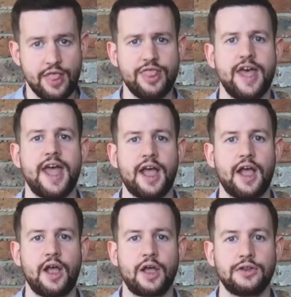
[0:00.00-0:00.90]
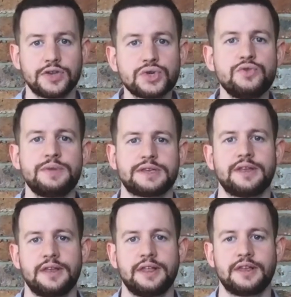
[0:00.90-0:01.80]
they're consuming
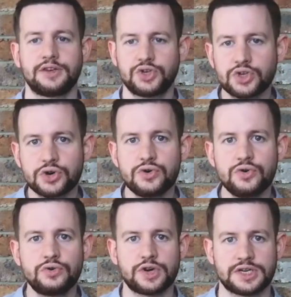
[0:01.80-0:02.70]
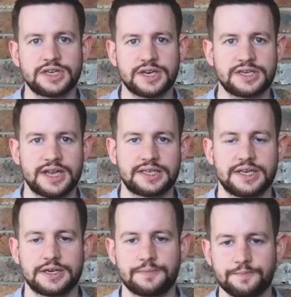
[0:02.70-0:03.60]
something that's true, trusted, and
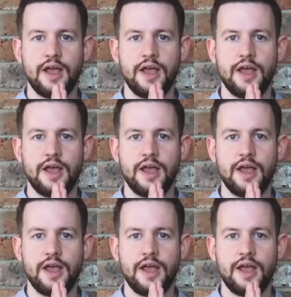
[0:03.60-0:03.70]
tested.